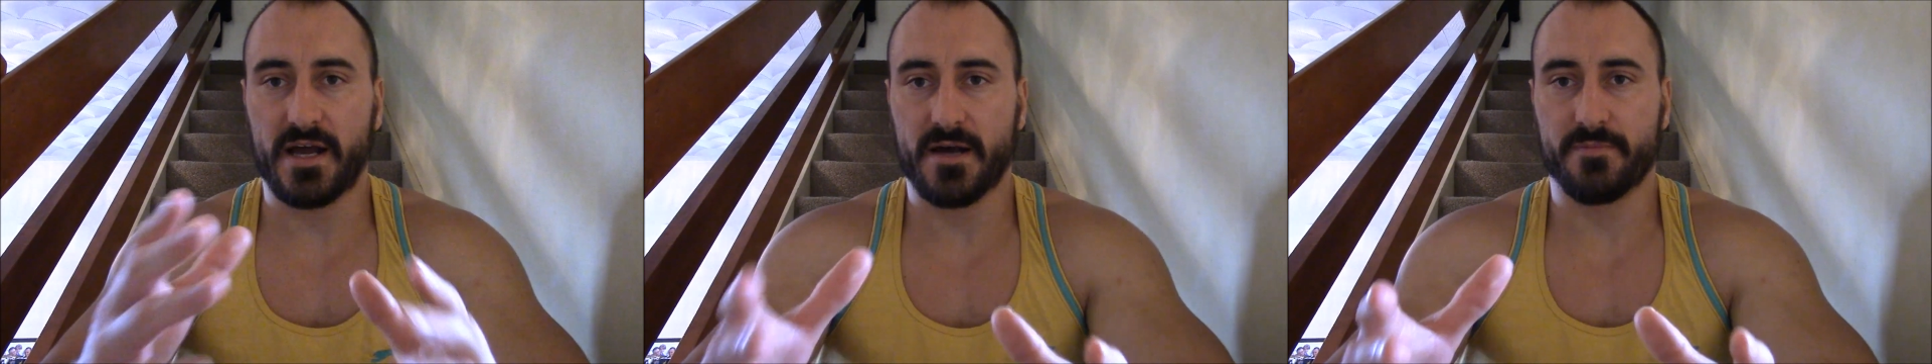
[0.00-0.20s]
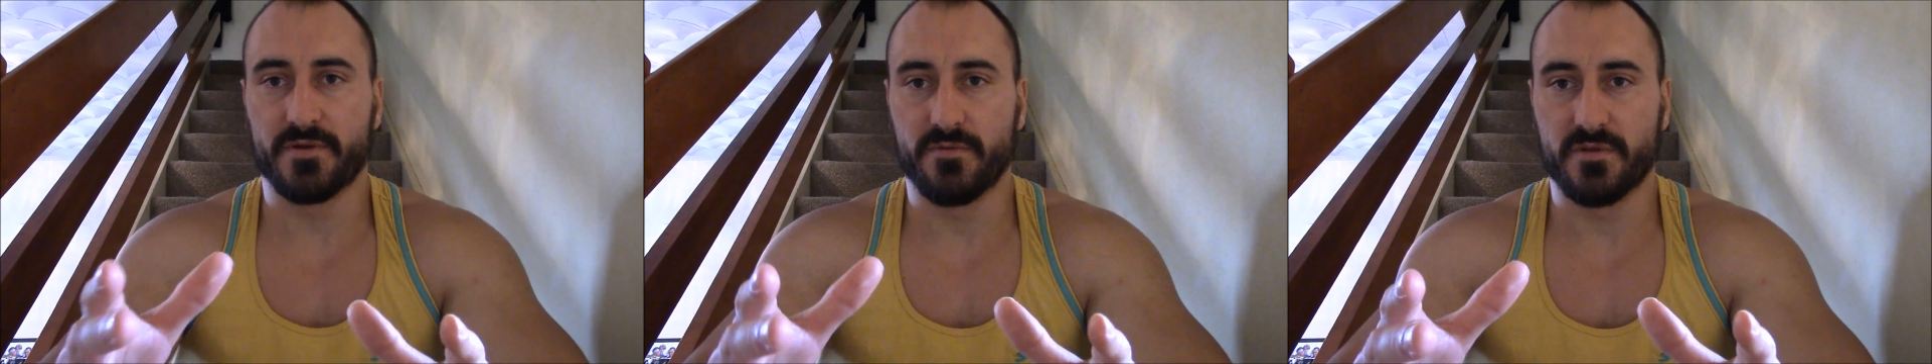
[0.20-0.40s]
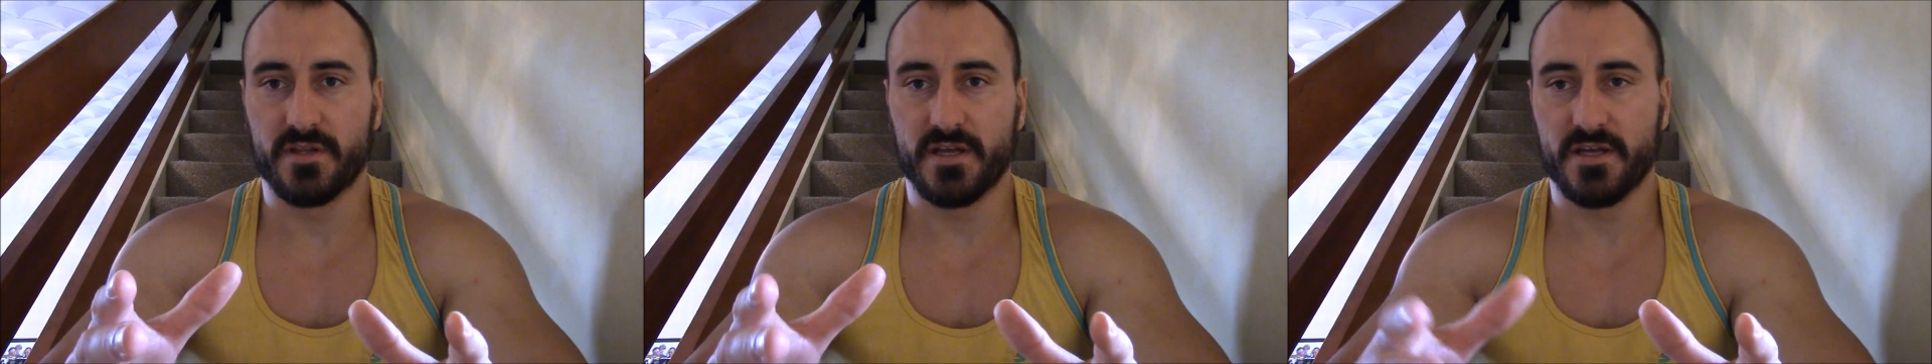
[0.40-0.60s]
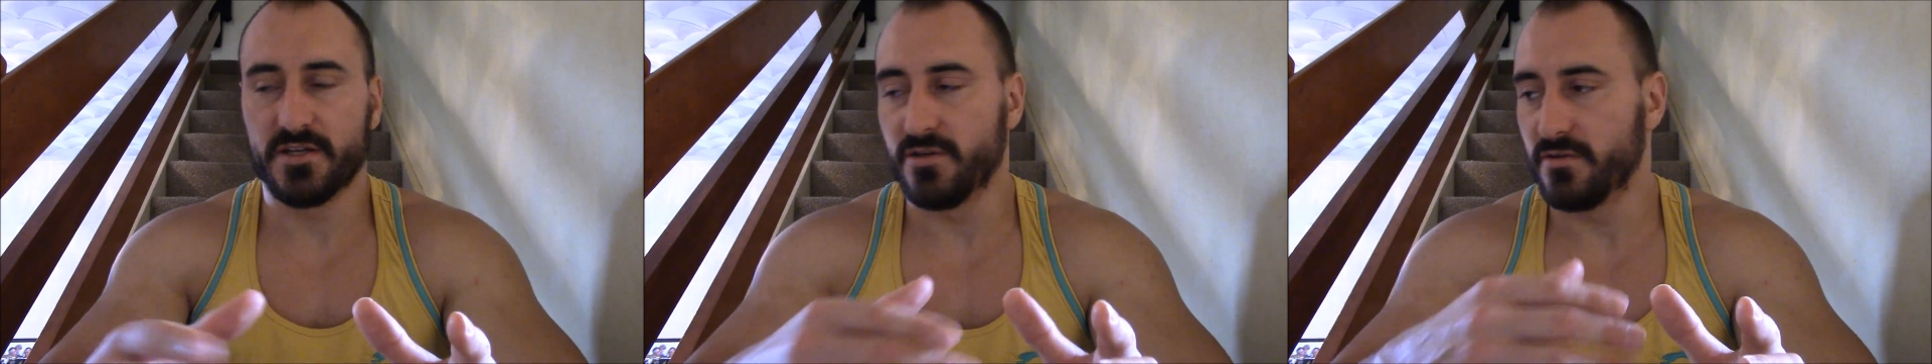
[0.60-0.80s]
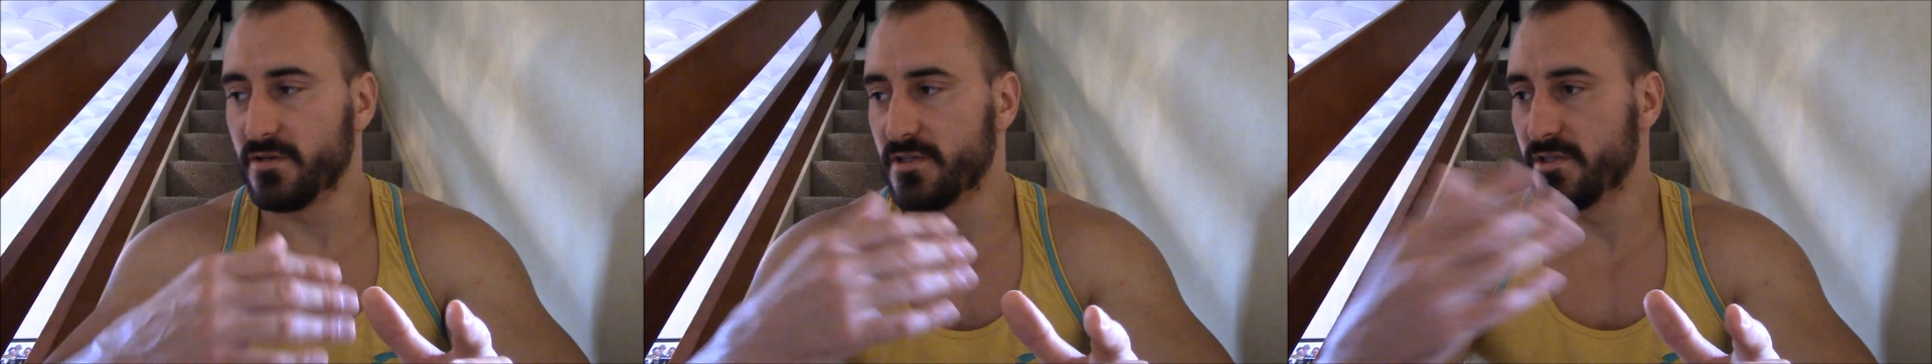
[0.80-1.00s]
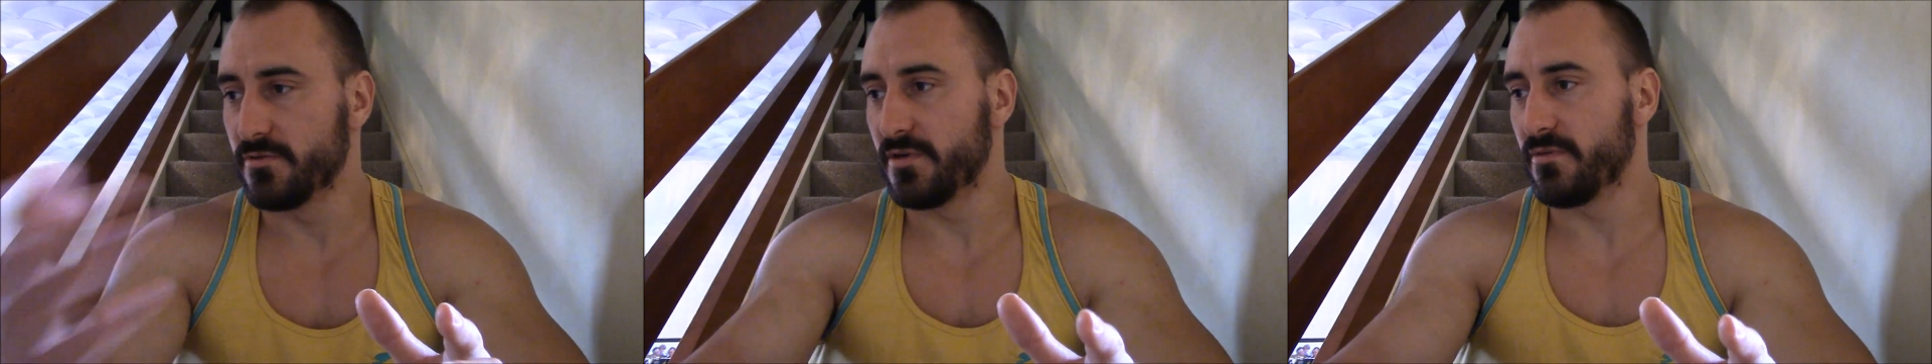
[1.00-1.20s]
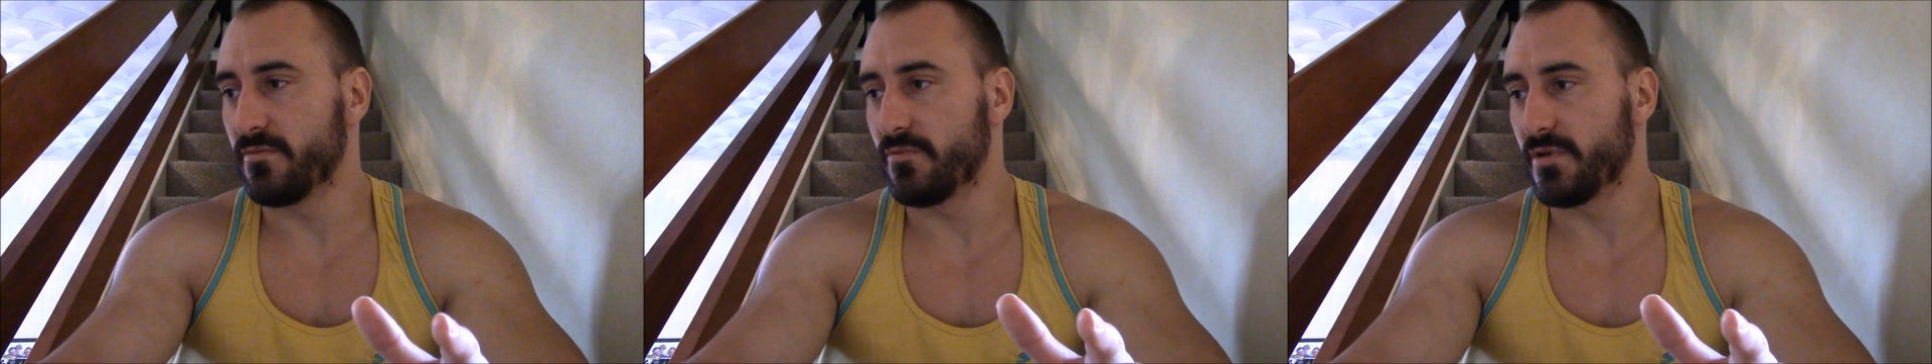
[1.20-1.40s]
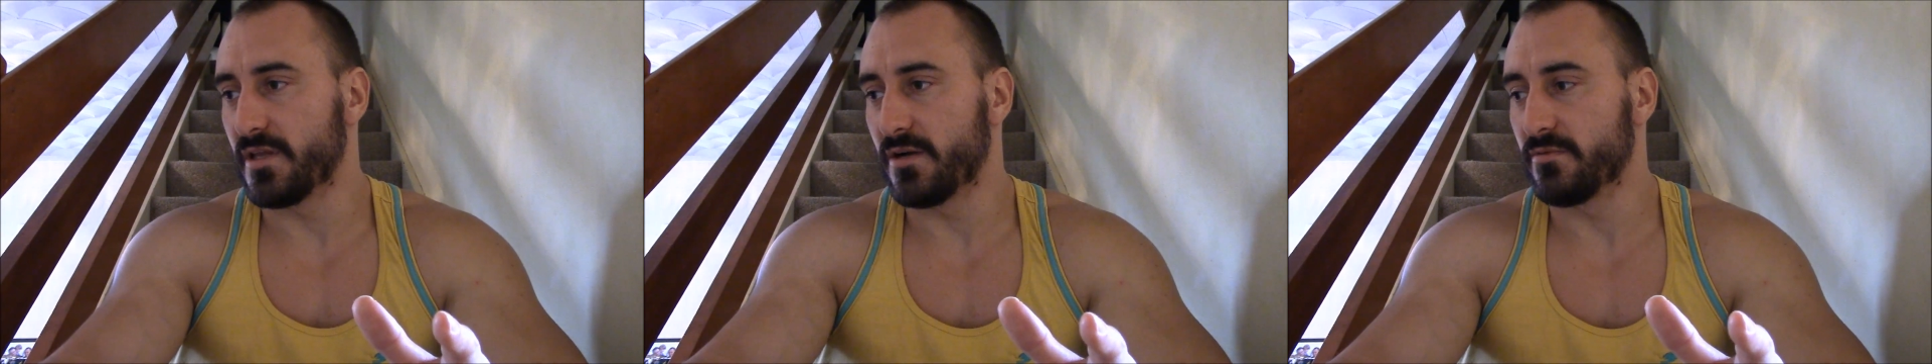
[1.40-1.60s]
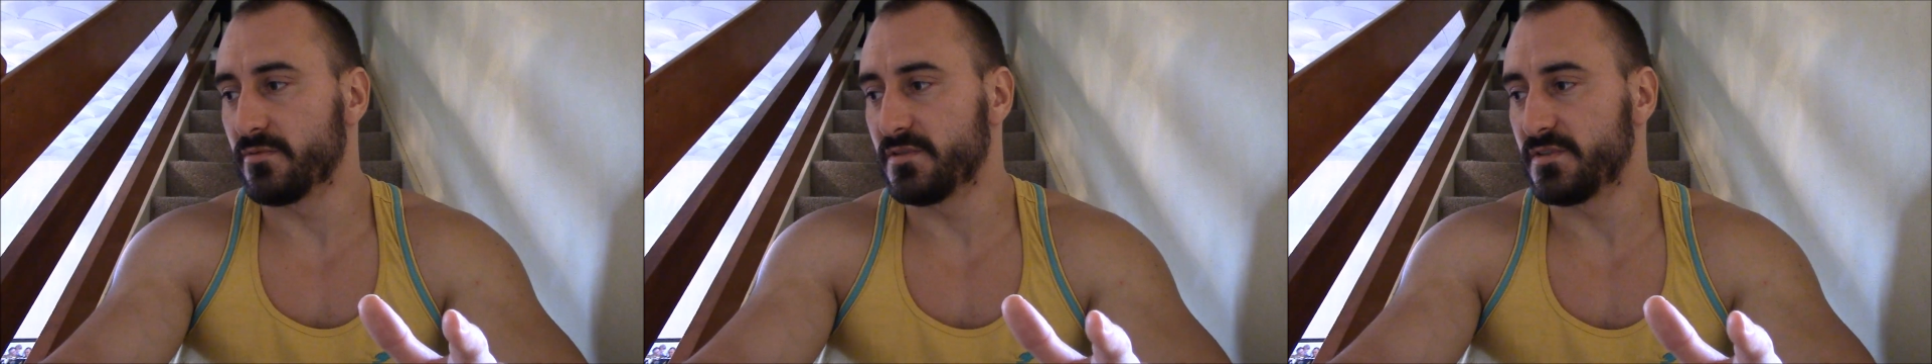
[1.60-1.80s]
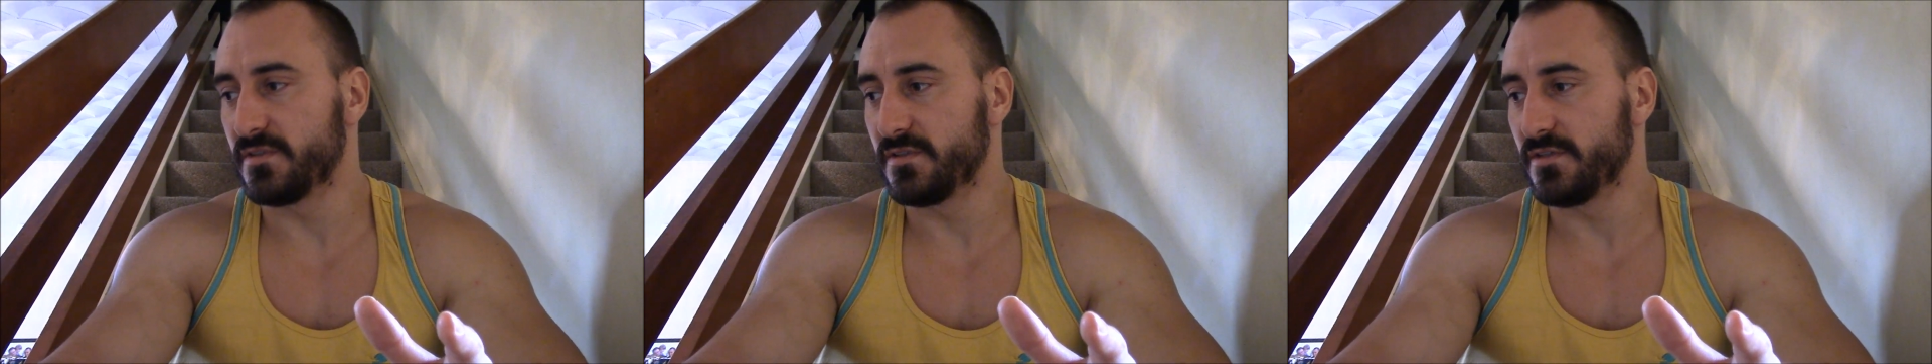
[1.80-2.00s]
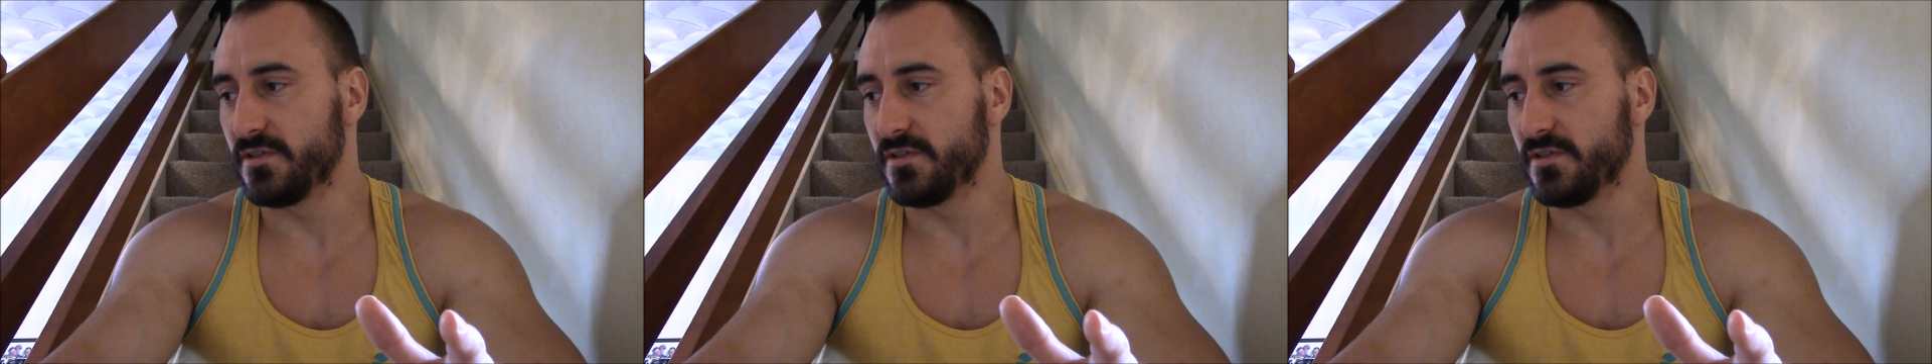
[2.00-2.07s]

happy with it and you can do it without,